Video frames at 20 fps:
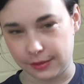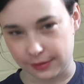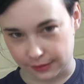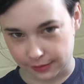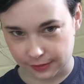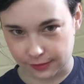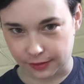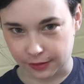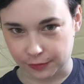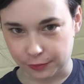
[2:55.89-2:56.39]

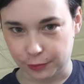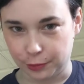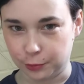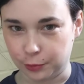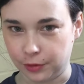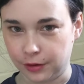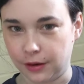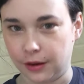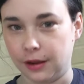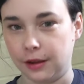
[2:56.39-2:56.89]
this stuff when
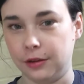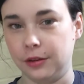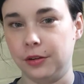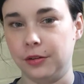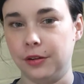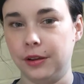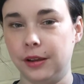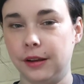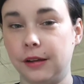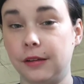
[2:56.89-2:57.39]
we're not
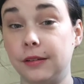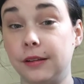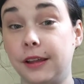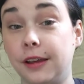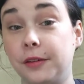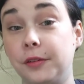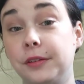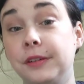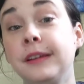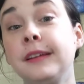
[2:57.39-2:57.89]
doing it out
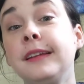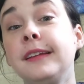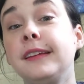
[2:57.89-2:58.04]
loud.